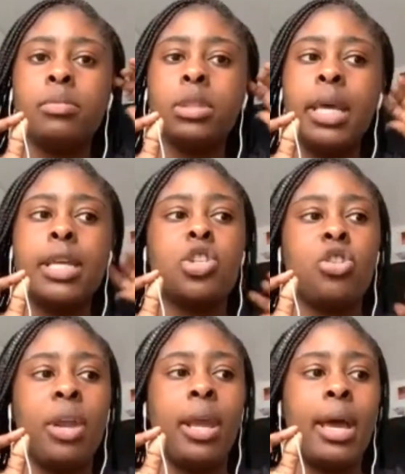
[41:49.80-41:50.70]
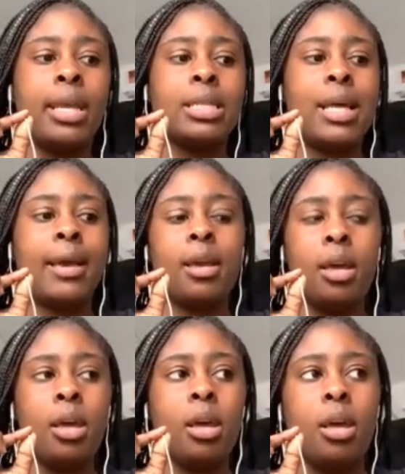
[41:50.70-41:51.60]
history, and it's like
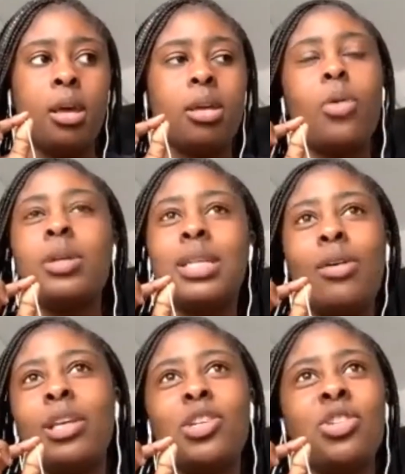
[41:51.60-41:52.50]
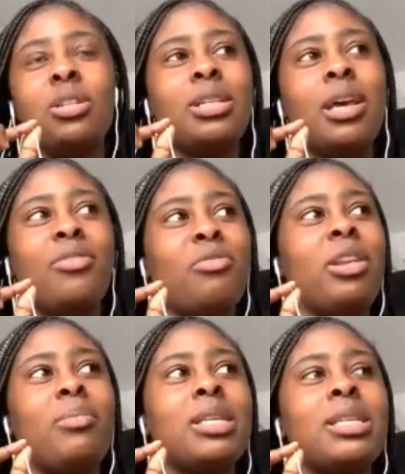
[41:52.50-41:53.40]
going down in history. Does that even
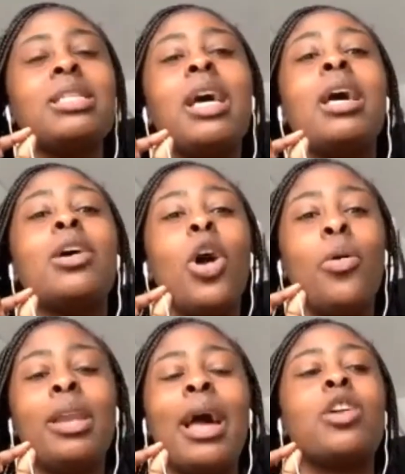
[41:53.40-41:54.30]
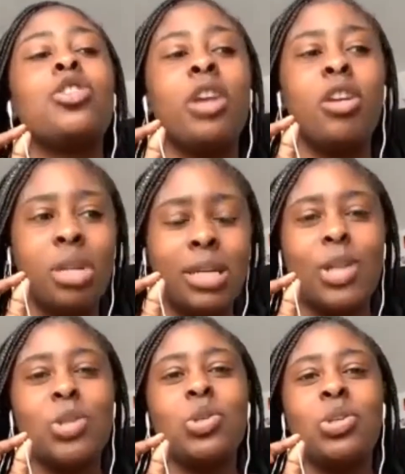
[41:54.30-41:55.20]
really make sense? Go like trickling
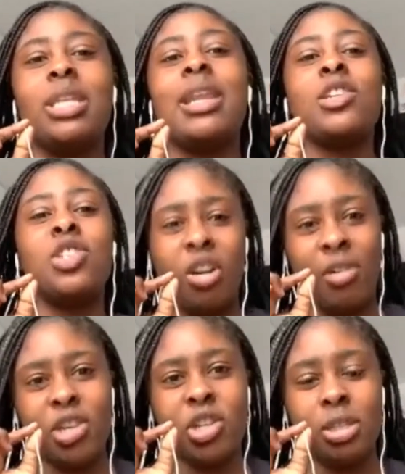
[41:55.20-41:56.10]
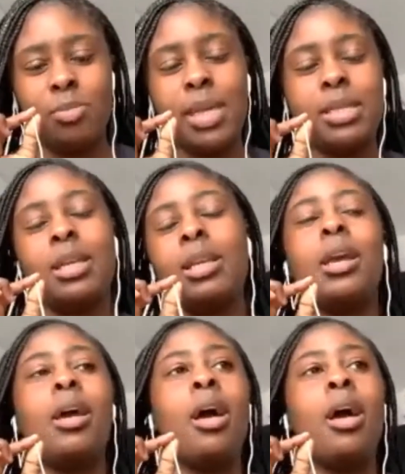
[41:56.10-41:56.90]
down to the next generations, basically,